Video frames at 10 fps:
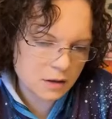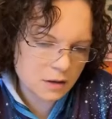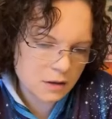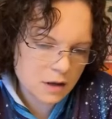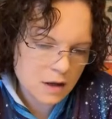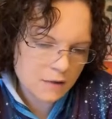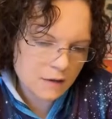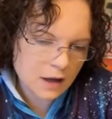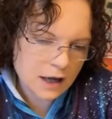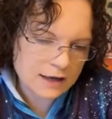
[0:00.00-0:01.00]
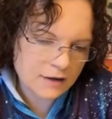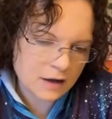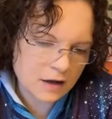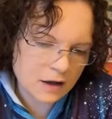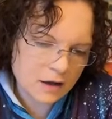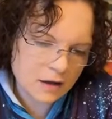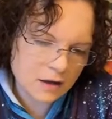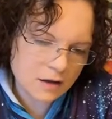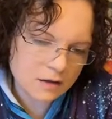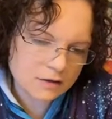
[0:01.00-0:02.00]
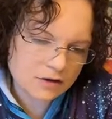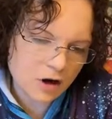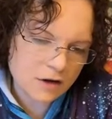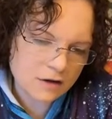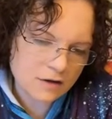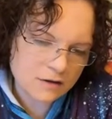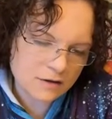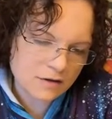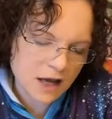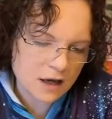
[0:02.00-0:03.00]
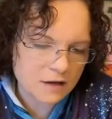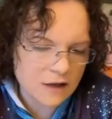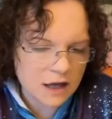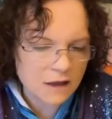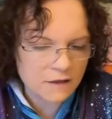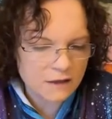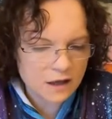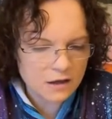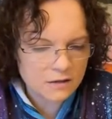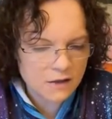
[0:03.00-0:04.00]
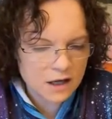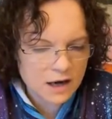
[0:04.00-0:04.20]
Kind of start thick and they get thinned out.